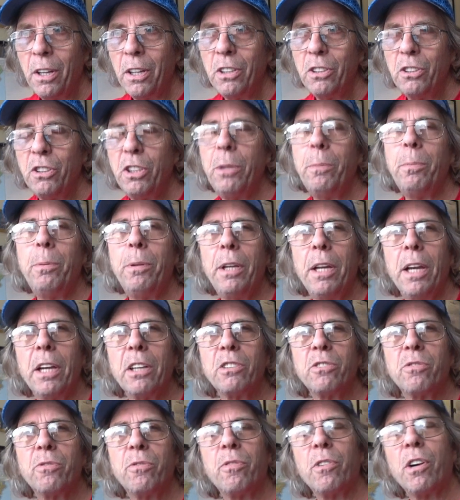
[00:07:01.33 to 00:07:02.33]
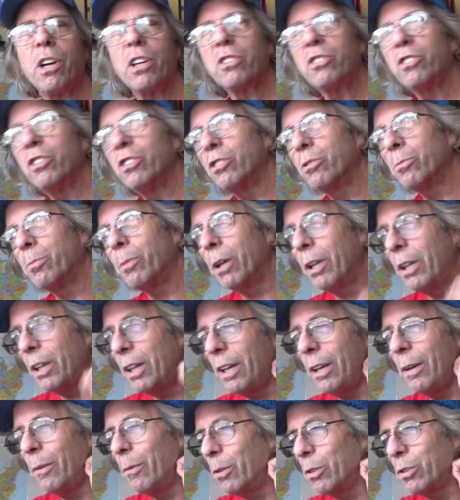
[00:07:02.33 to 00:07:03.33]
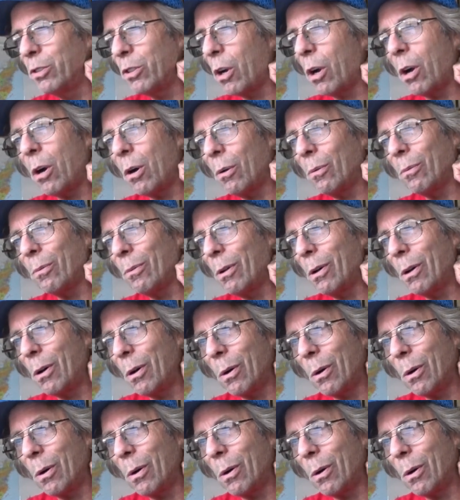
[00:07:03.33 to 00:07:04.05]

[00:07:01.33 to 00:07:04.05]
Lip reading: GPS functions, but it was all